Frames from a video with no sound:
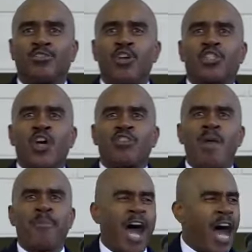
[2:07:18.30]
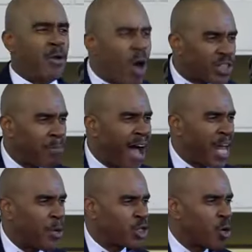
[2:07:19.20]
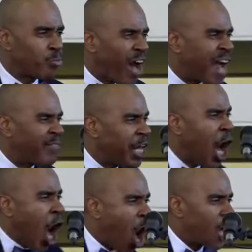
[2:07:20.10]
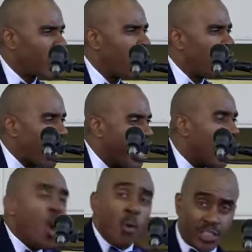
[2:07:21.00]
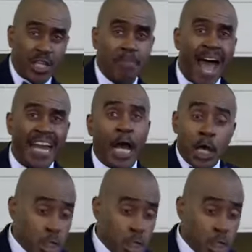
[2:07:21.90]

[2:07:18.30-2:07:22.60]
Drill sergeant right behind him. What's the matter with you, private? Are you weak? What's the matter?